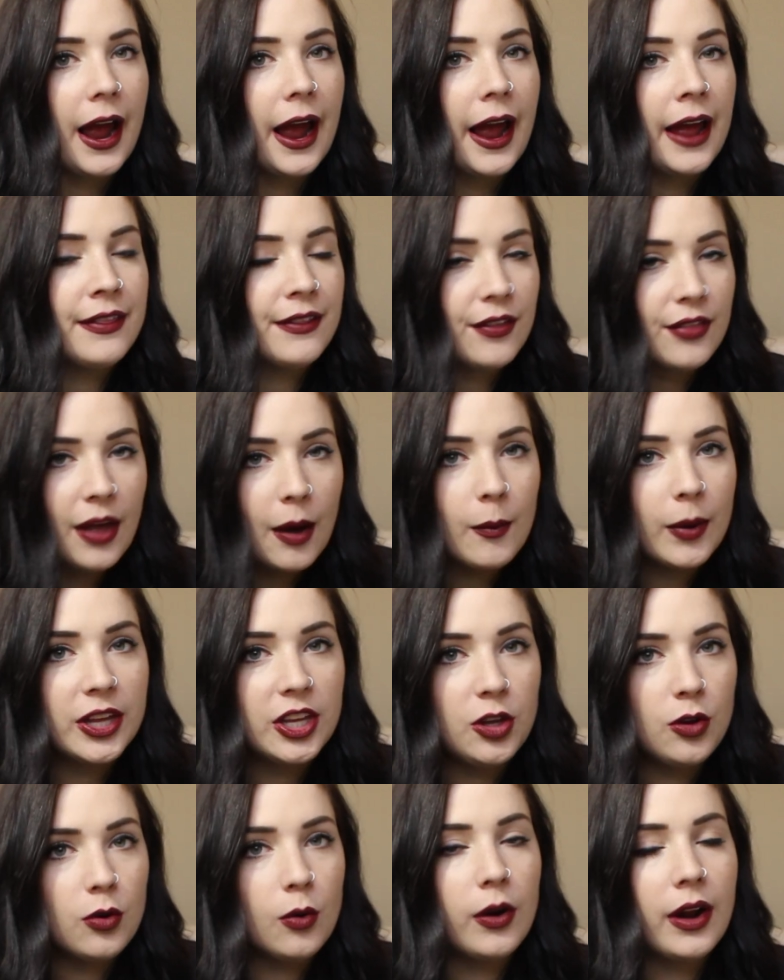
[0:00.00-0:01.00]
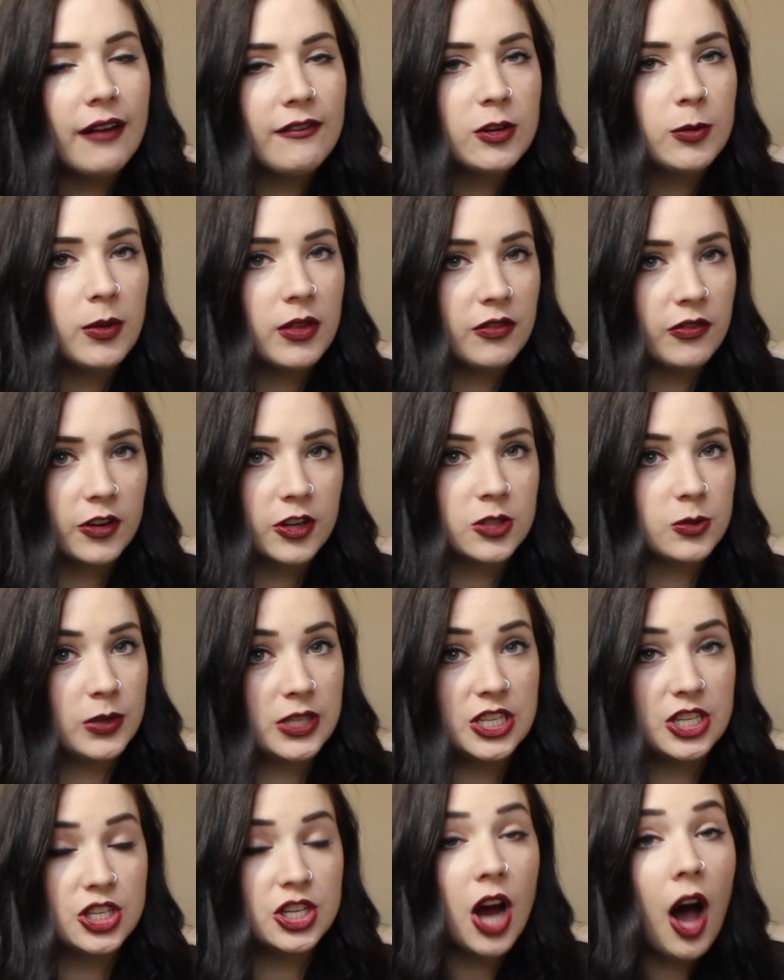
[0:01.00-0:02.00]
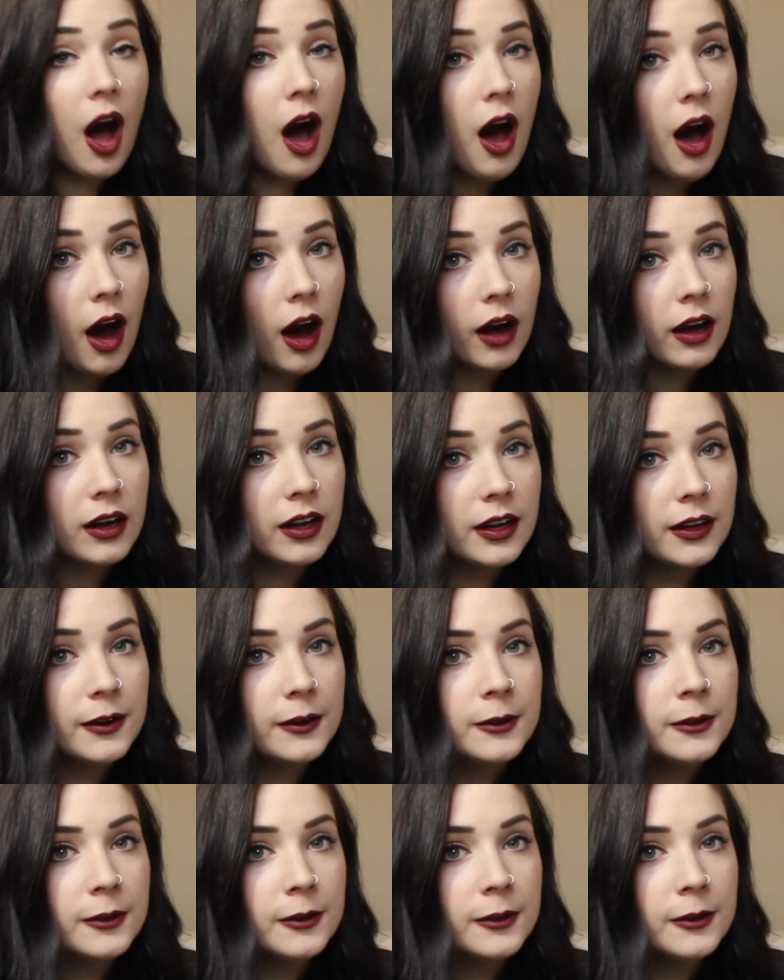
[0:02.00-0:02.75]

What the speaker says: and then that way you don't have to be the first one to talk,